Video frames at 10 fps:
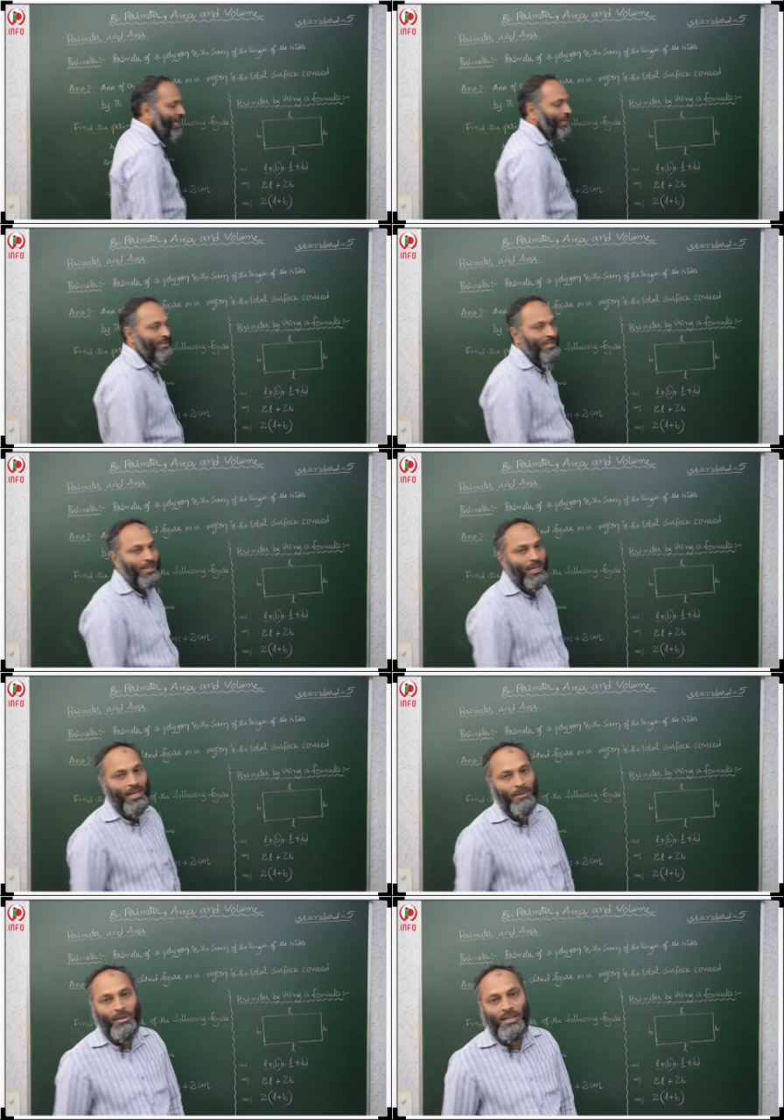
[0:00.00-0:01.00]
times
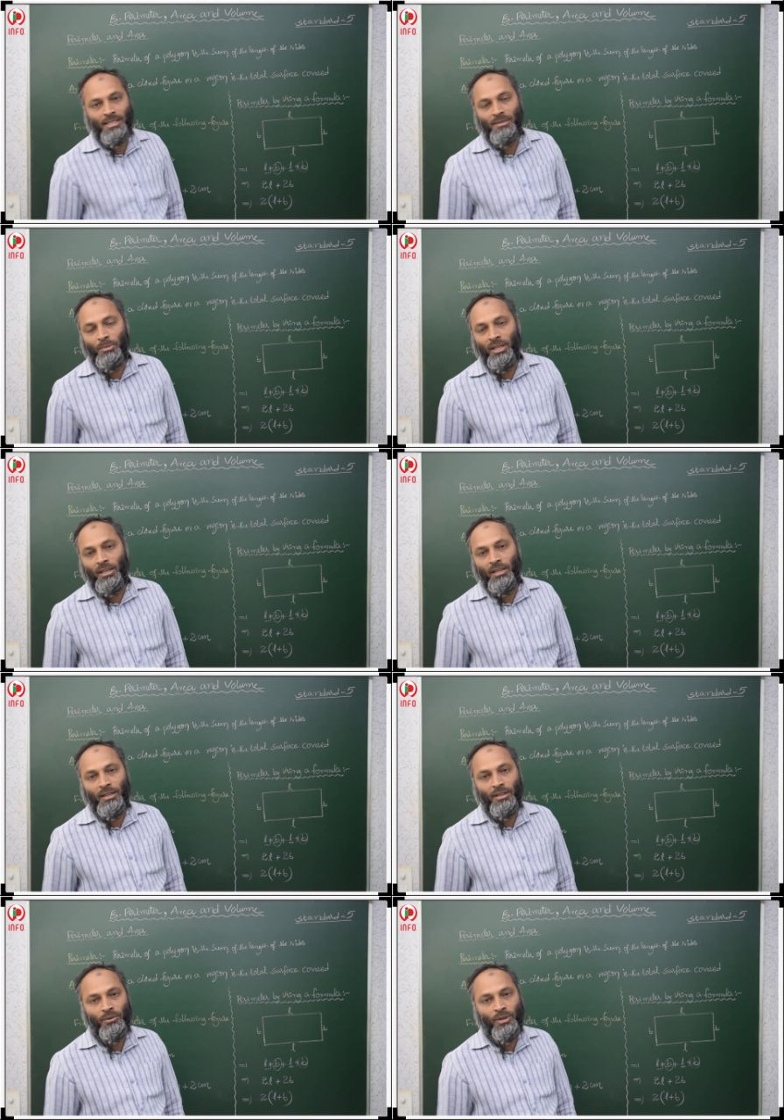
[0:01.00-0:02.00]
l plus b
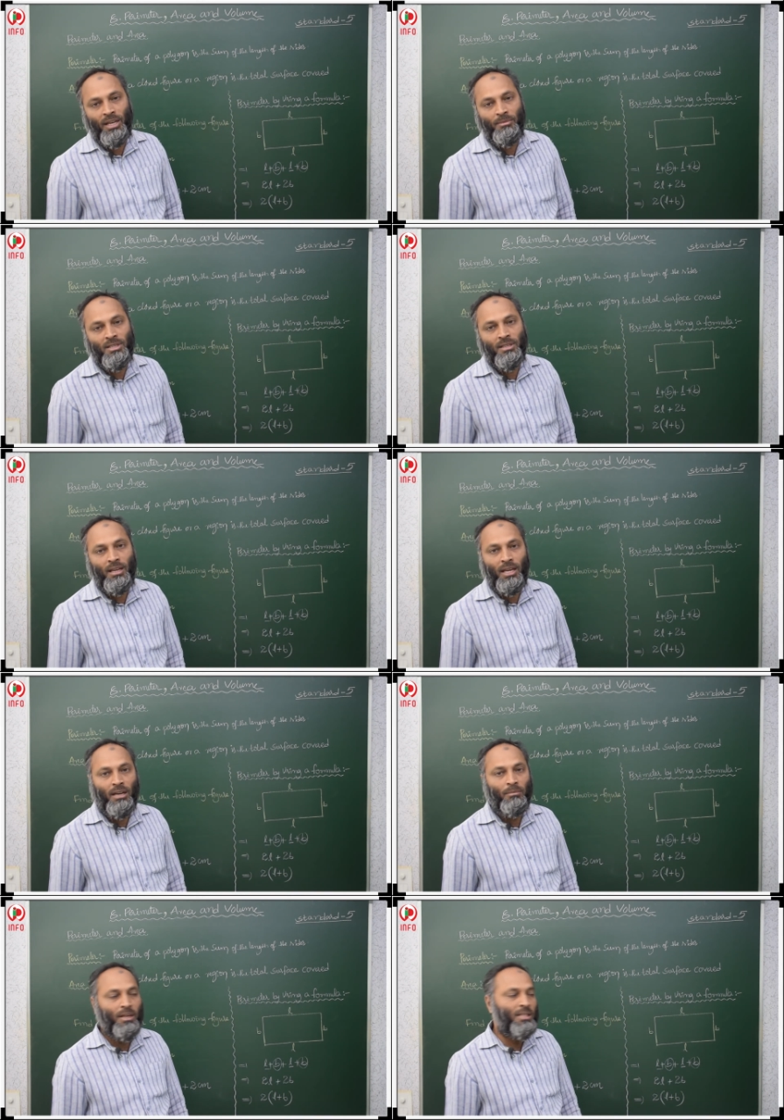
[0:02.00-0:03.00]
2 times
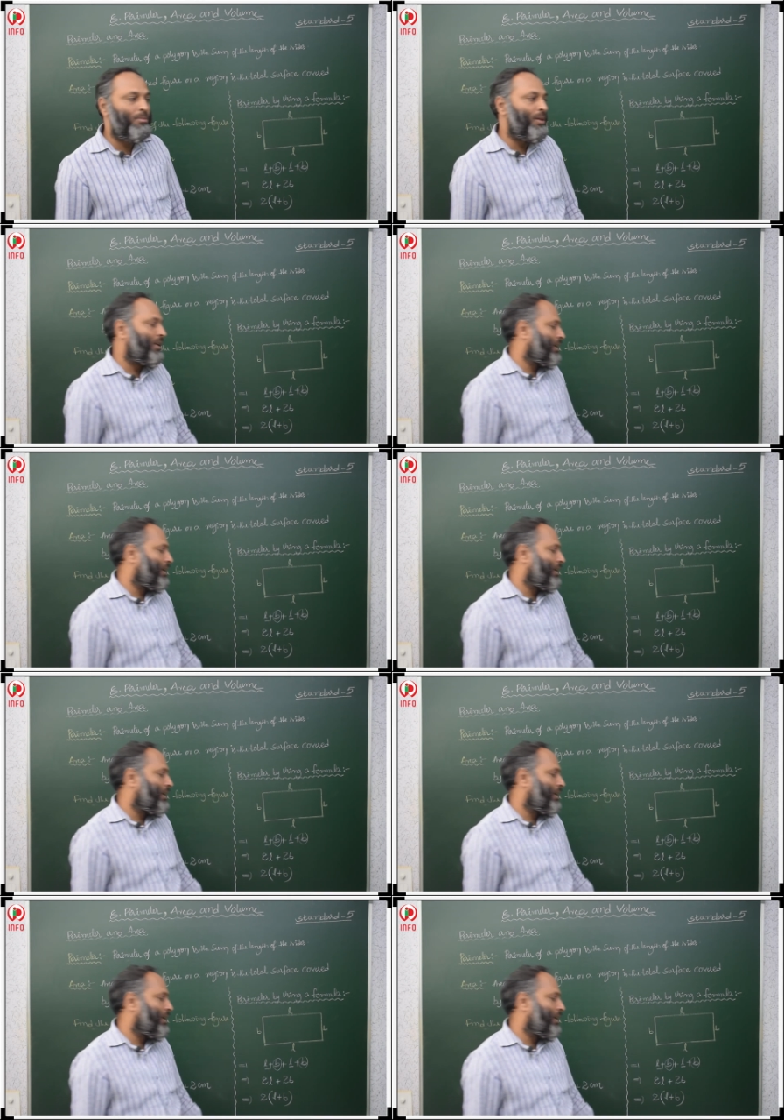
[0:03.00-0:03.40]
l plus b